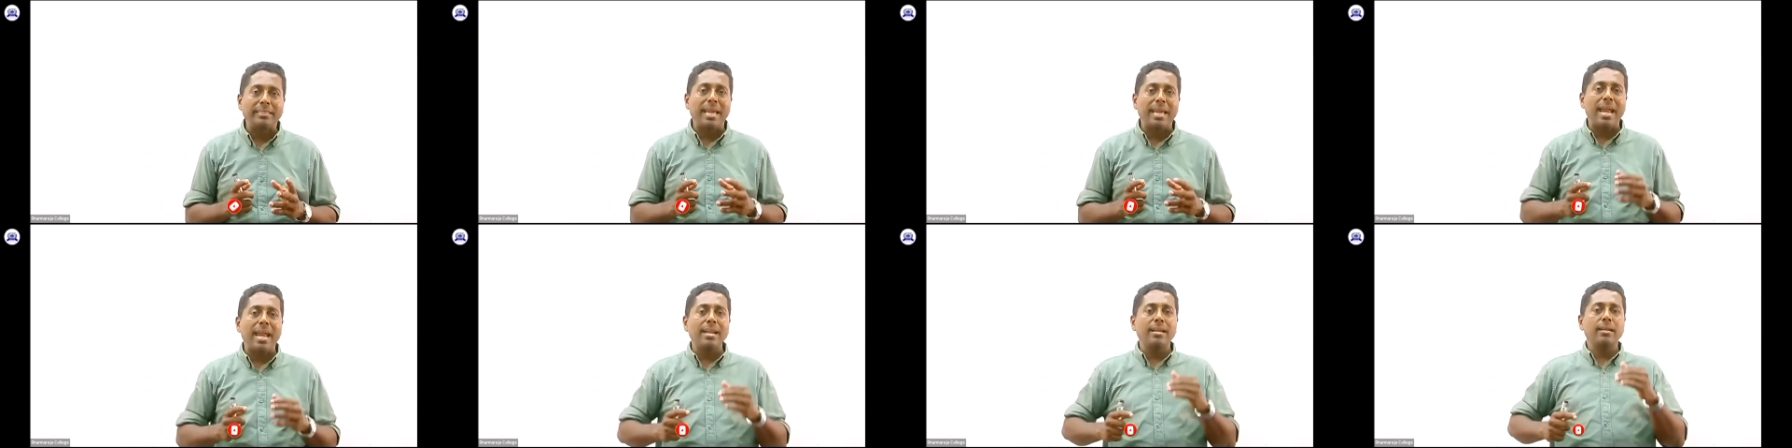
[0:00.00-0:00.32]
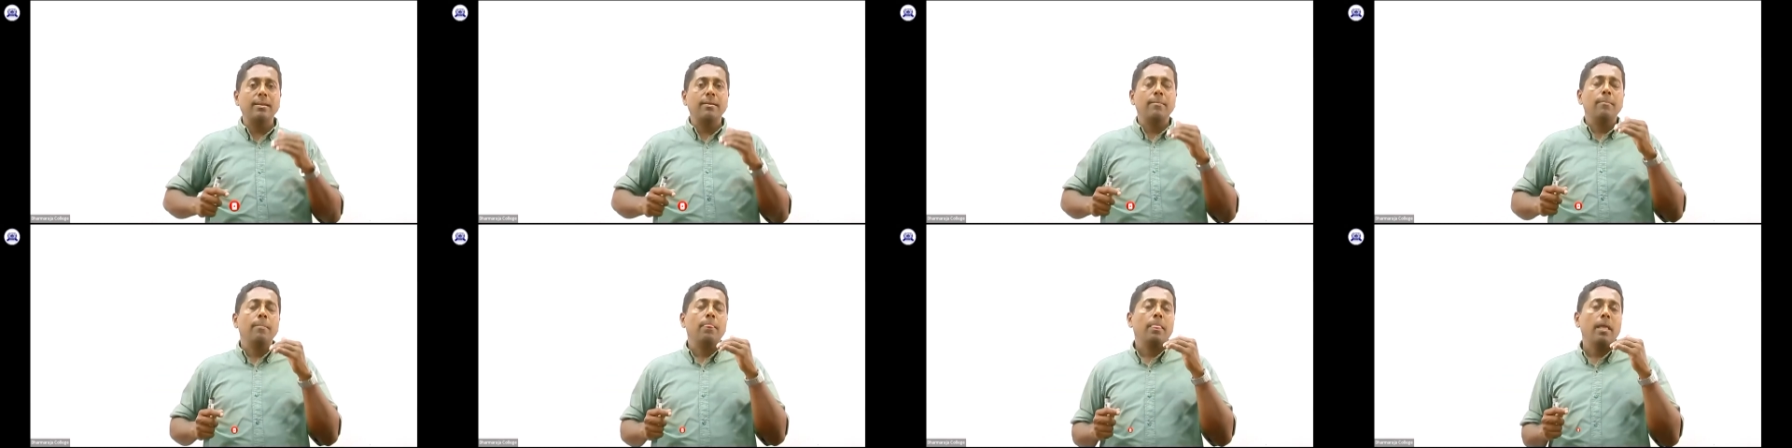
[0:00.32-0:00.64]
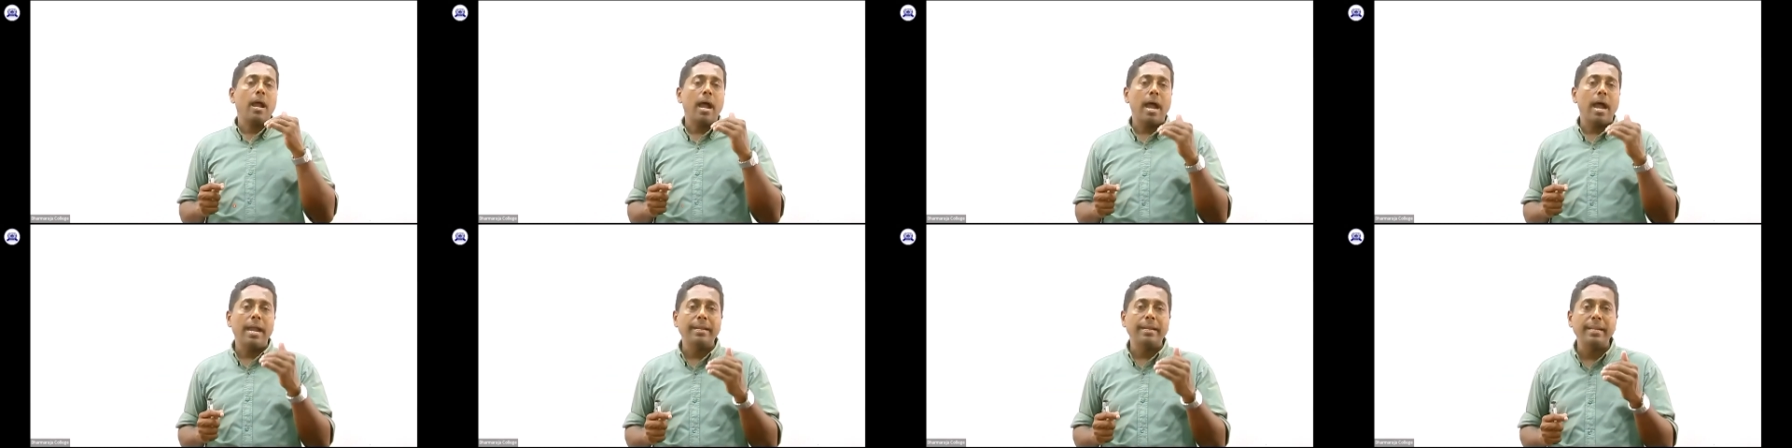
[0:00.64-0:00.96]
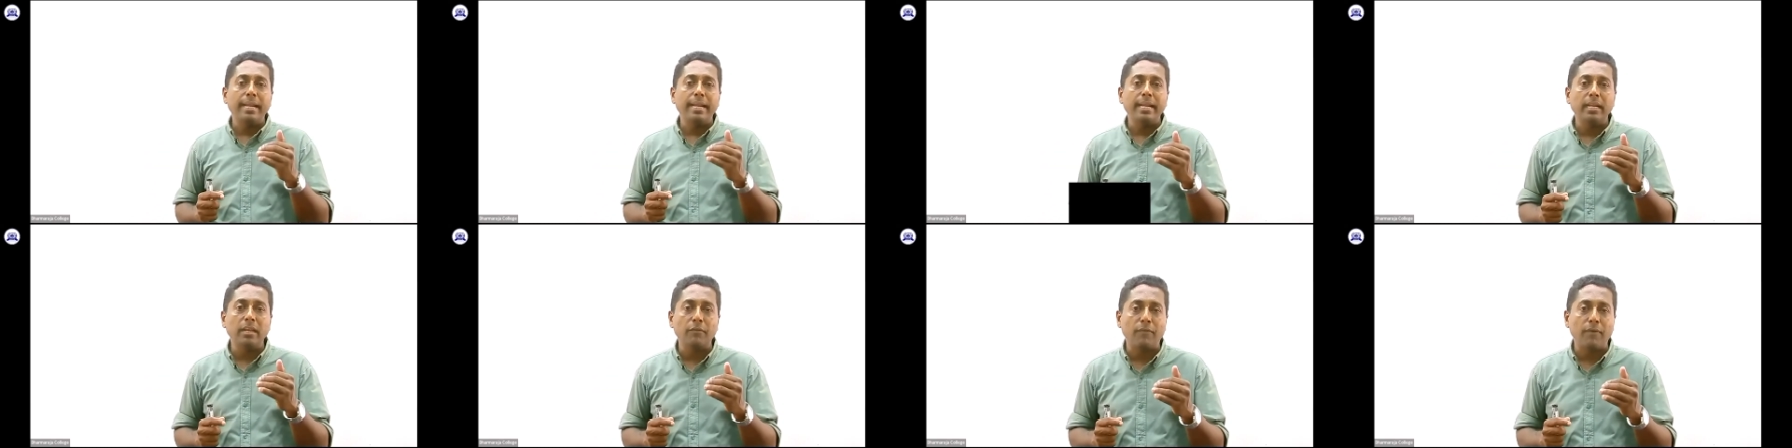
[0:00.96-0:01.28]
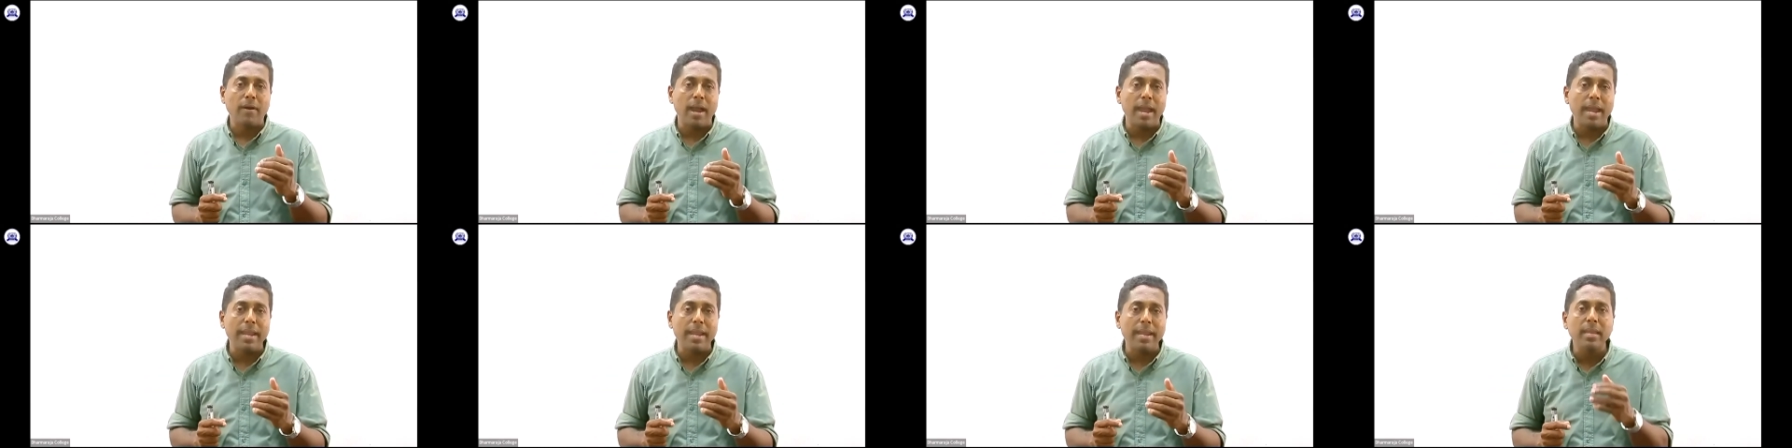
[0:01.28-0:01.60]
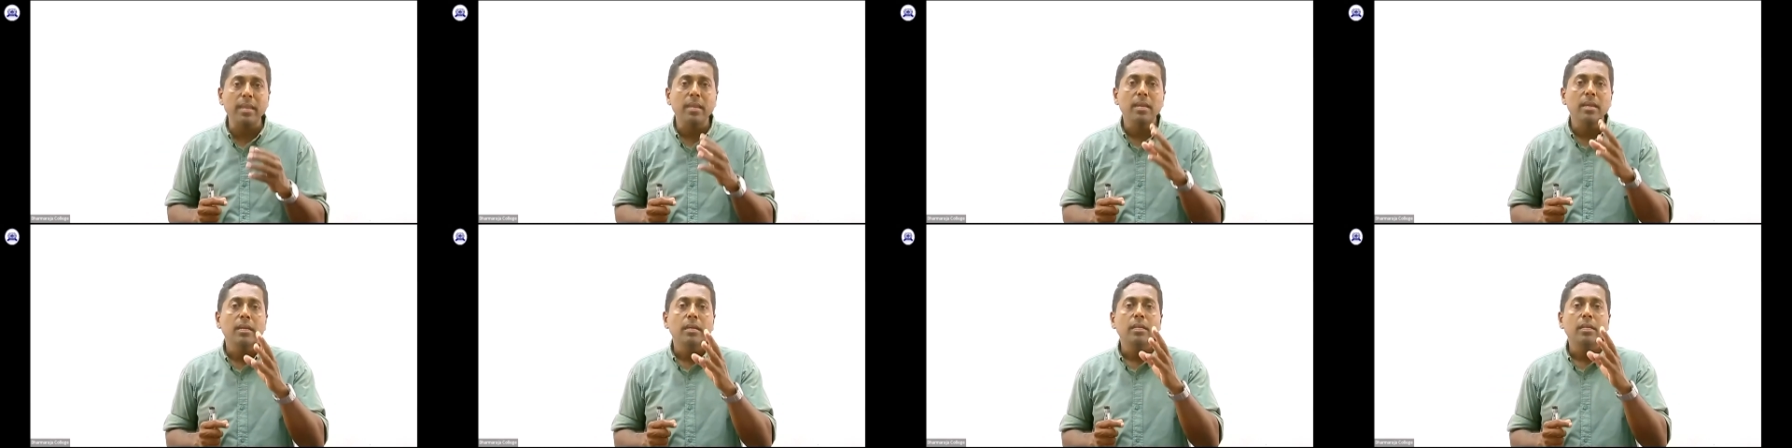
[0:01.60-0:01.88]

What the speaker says: and identify